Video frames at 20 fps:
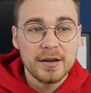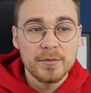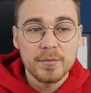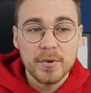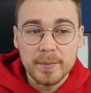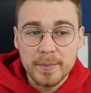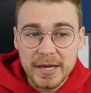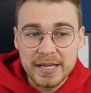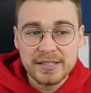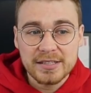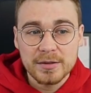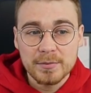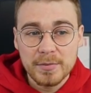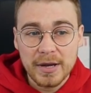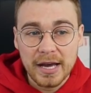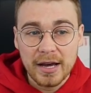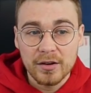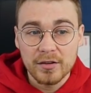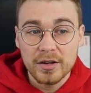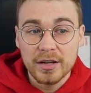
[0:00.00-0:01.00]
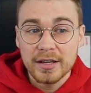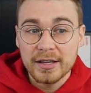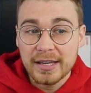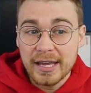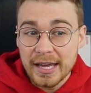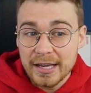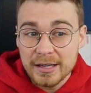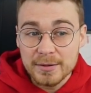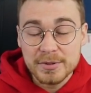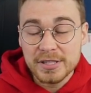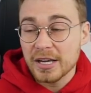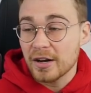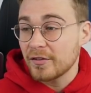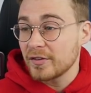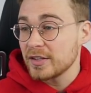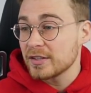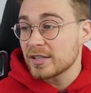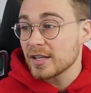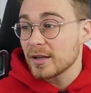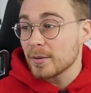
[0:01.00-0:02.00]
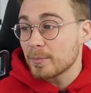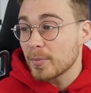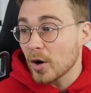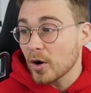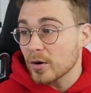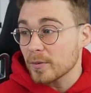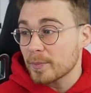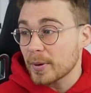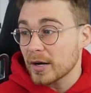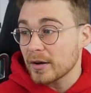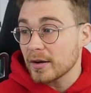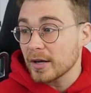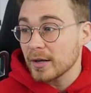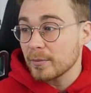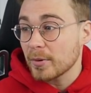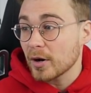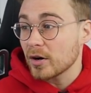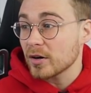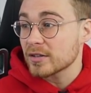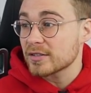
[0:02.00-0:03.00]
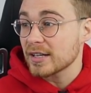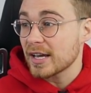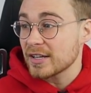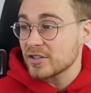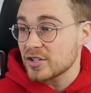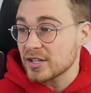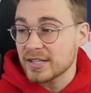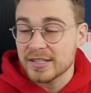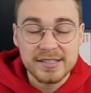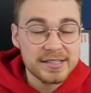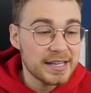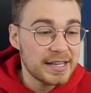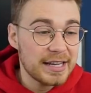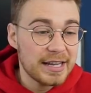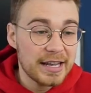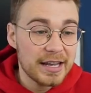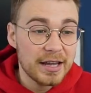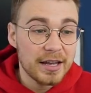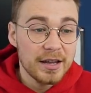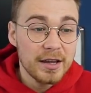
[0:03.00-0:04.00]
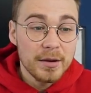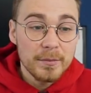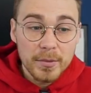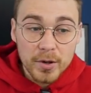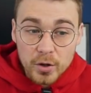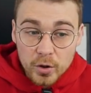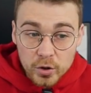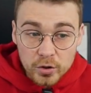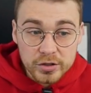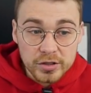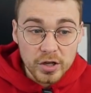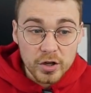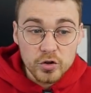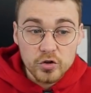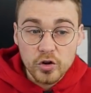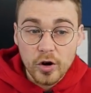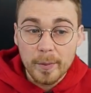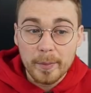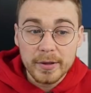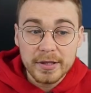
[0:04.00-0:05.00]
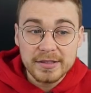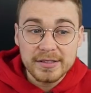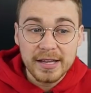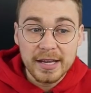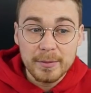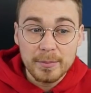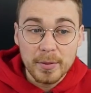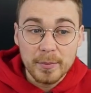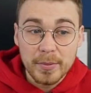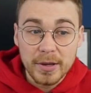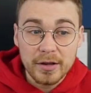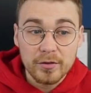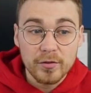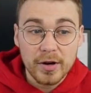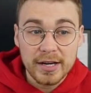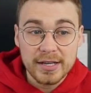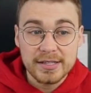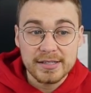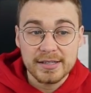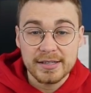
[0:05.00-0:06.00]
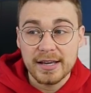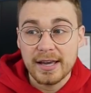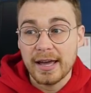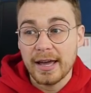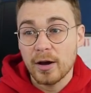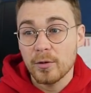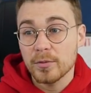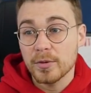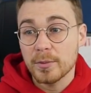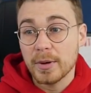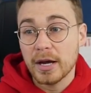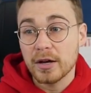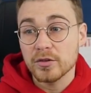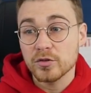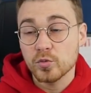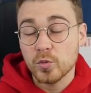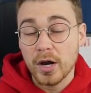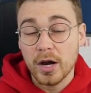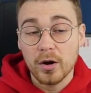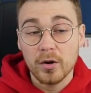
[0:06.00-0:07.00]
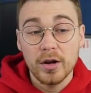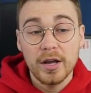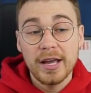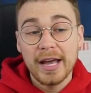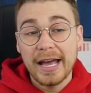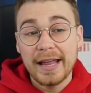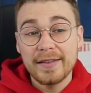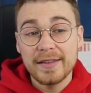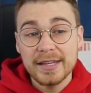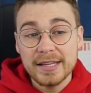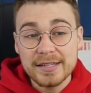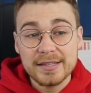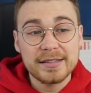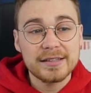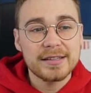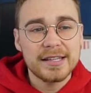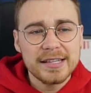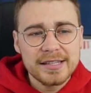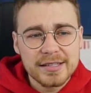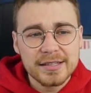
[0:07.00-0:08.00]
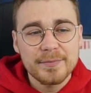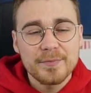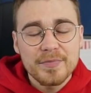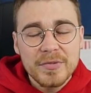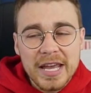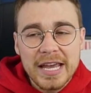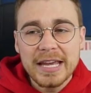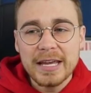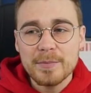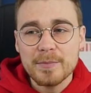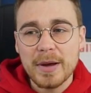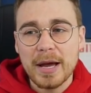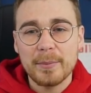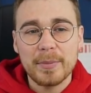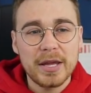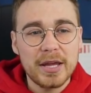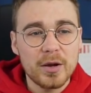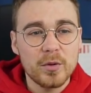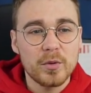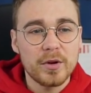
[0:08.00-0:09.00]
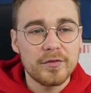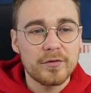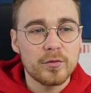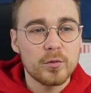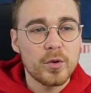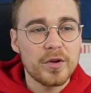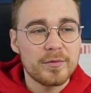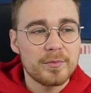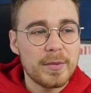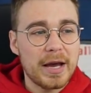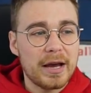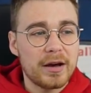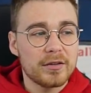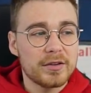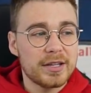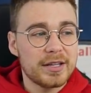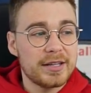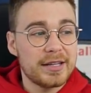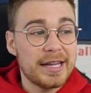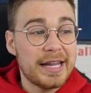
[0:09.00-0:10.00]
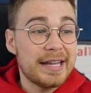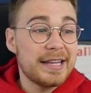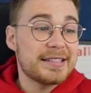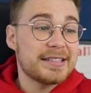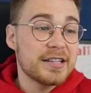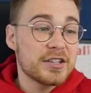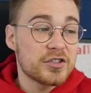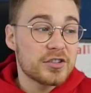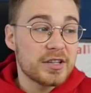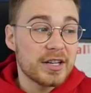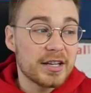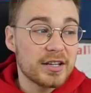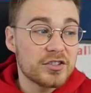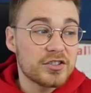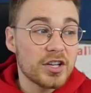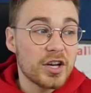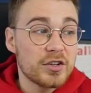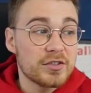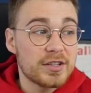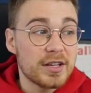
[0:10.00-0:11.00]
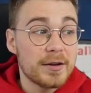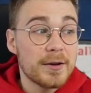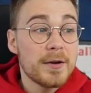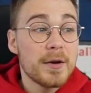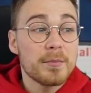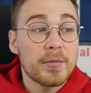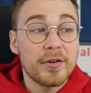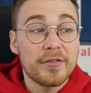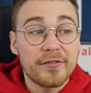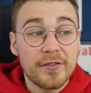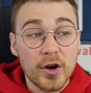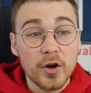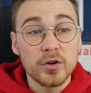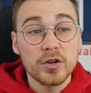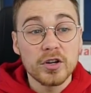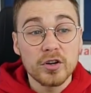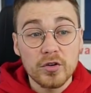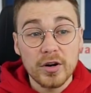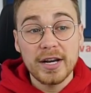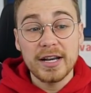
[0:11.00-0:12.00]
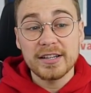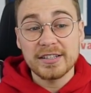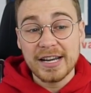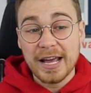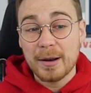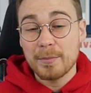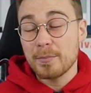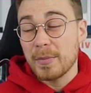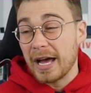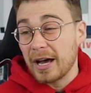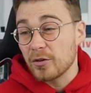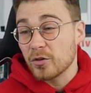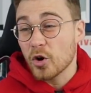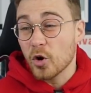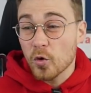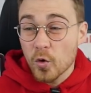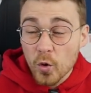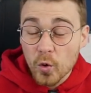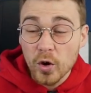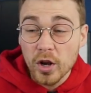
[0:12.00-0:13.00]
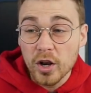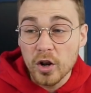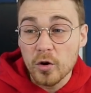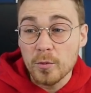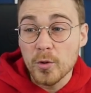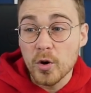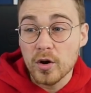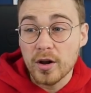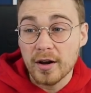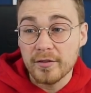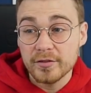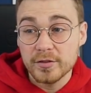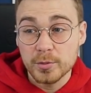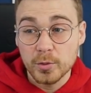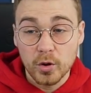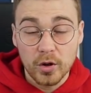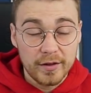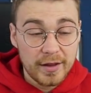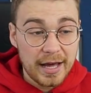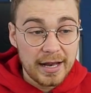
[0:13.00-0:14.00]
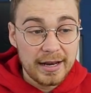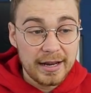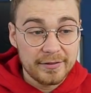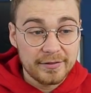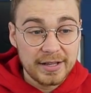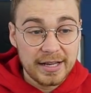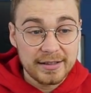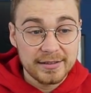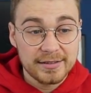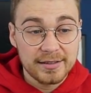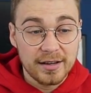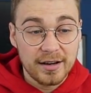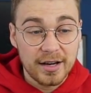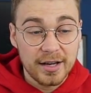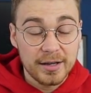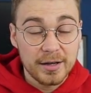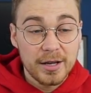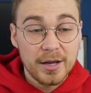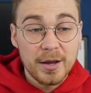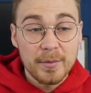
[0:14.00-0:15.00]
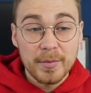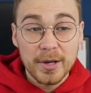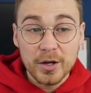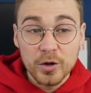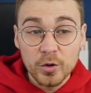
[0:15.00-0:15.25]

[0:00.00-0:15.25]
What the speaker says: But Mason Mount getting himself into the penalty box, as you can see here, but also dropping deep and being ready to help them out as well. And this heat map here with Mount, it's interesting. It shows that both Foden, Grealish and Mount are all a lot more comfortable on that left-hand side. But it